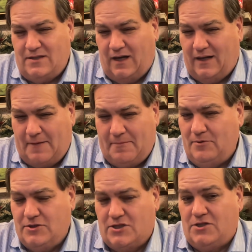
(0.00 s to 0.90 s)
a lot of
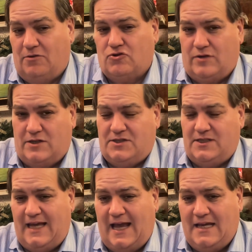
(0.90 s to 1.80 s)
people just don't trust the
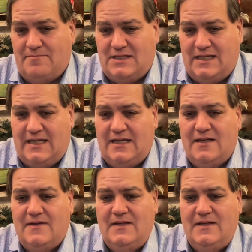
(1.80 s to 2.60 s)
KMT.